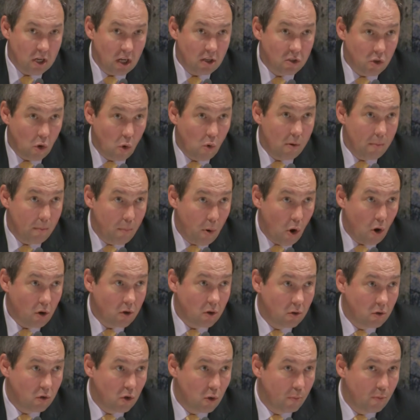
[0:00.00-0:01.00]
are so
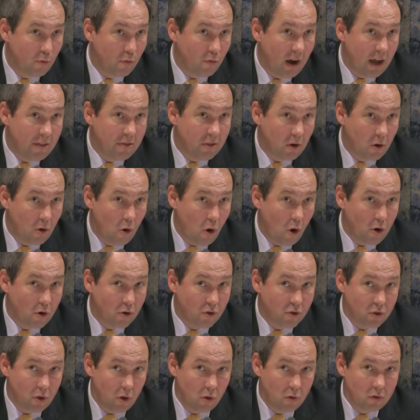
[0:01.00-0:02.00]
important to provide the
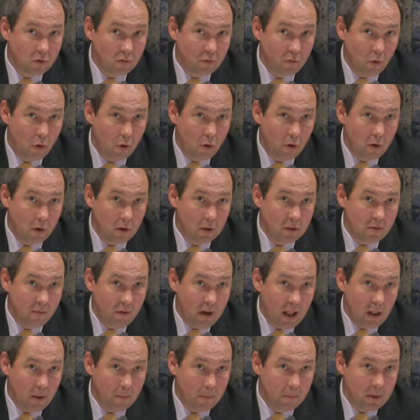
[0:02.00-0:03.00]
cornerstones for
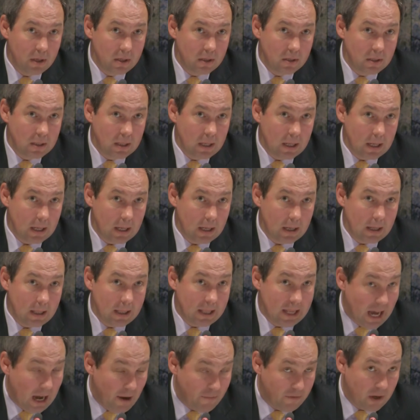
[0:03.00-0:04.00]
development in
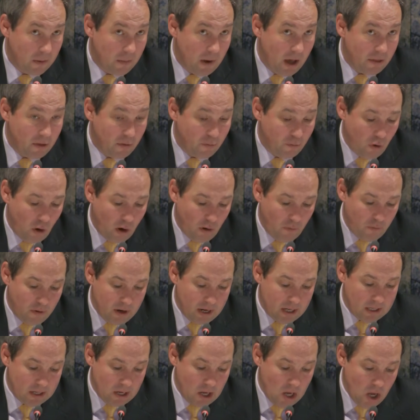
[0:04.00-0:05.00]
the aftermath of
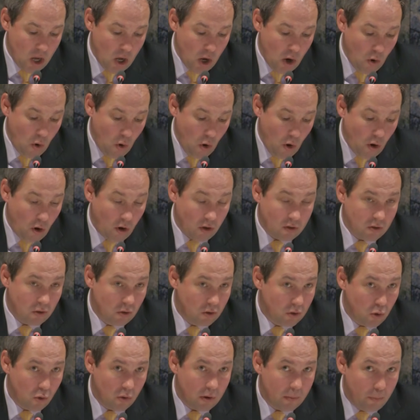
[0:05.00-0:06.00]
conflict, or also
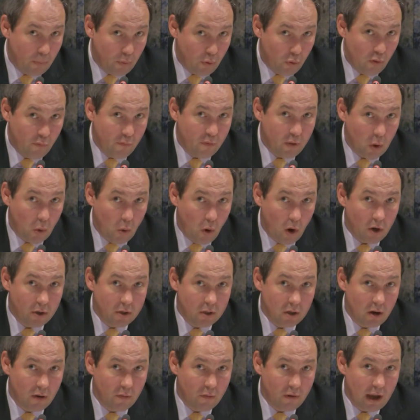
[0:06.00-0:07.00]
to improve the
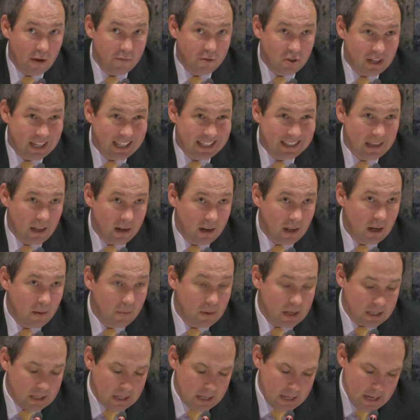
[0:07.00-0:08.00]
quality of life just a little
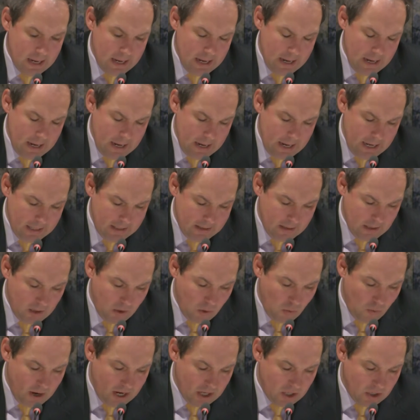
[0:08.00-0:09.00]
bit in
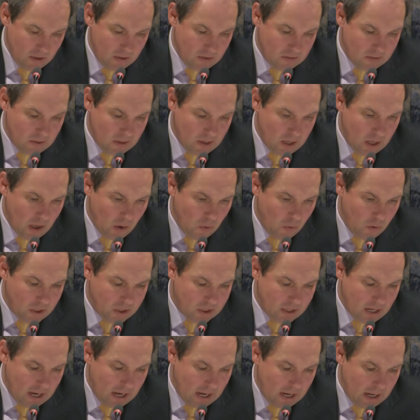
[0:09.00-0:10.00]
situations
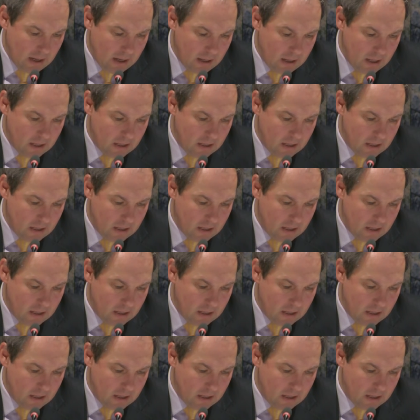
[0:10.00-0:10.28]
which are